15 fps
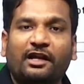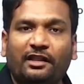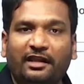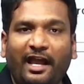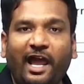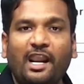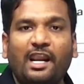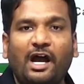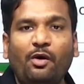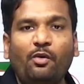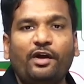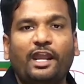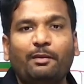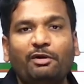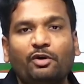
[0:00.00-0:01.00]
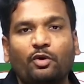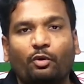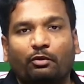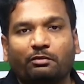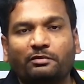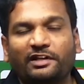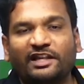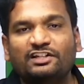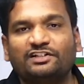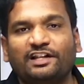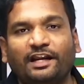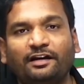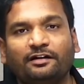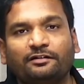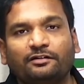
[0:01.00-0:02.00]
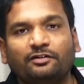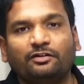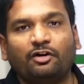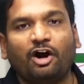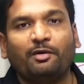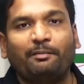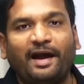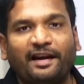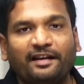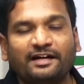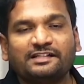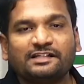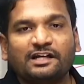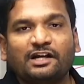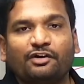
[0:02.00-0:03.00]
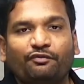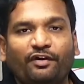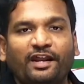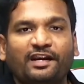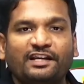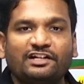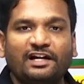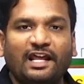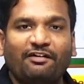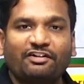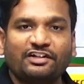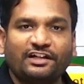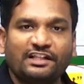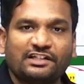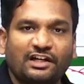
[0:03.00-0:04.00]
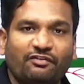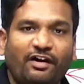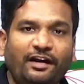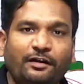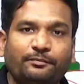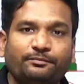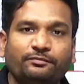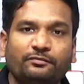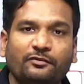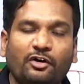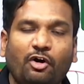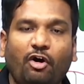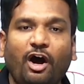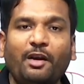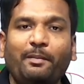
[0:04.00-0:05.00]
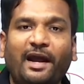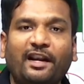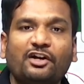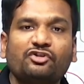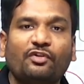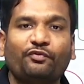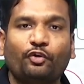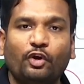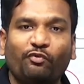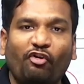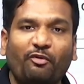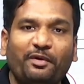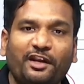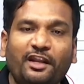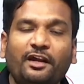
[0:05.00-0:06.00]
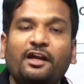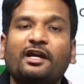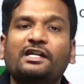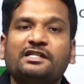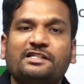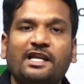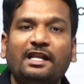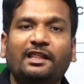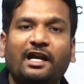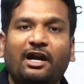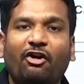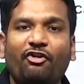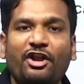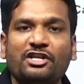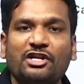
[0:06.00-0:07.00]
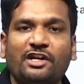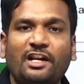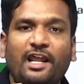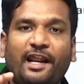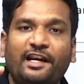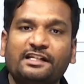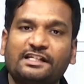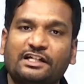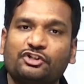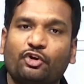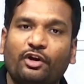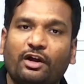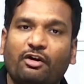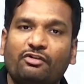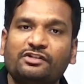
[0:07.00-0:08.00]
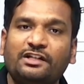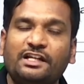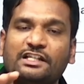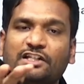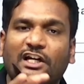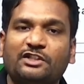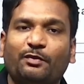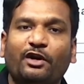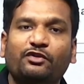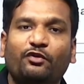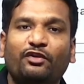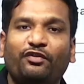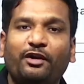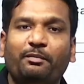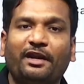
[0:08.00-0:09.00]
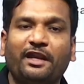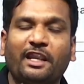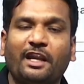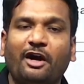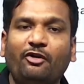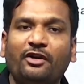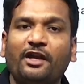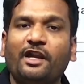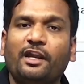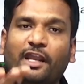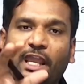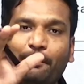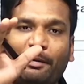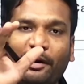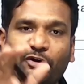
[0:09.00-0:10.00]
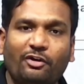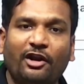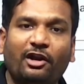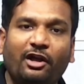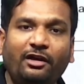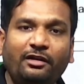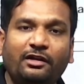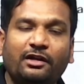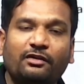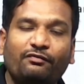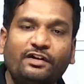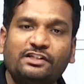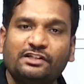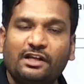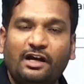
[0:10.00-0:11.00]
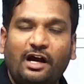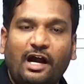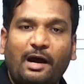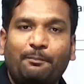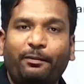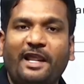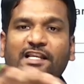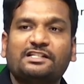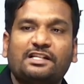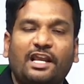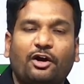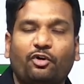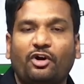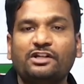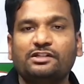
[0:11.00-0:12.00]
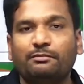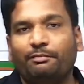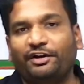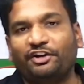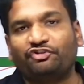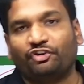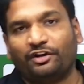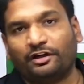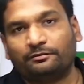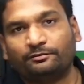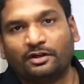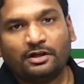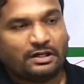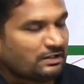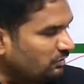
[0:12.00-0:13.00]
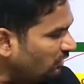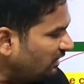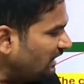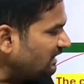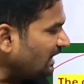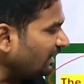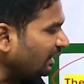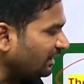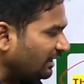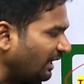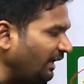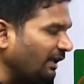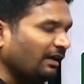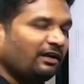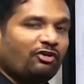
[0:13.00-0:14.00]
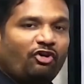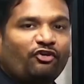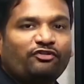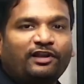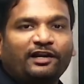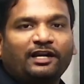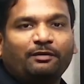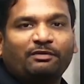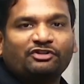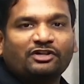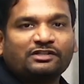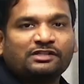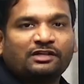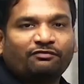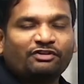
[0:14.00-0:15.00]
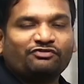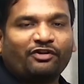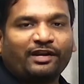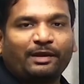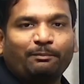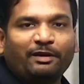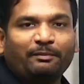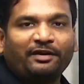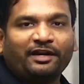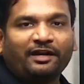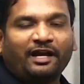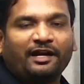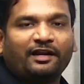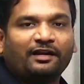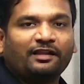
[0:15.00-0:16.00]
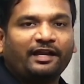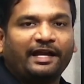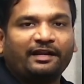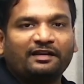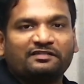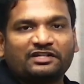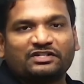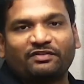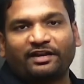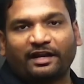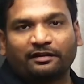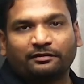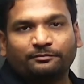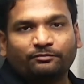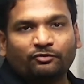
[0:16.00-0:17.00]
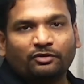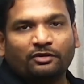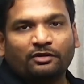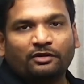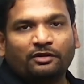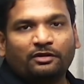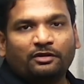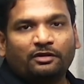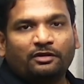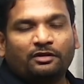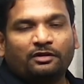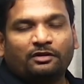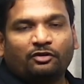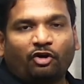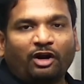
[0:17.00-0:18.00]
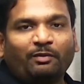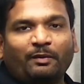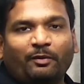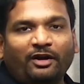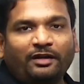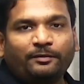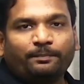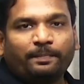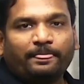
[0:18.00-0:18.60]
They are now able to legislate on matters where regional diversity is required. On matters of uniformity, still the Governor General and his Executive Council is responsible for bringing out a particular law which applies across British India. So these are the 3 conciliatory measures which were implemented under the 1861 Act. Got my point?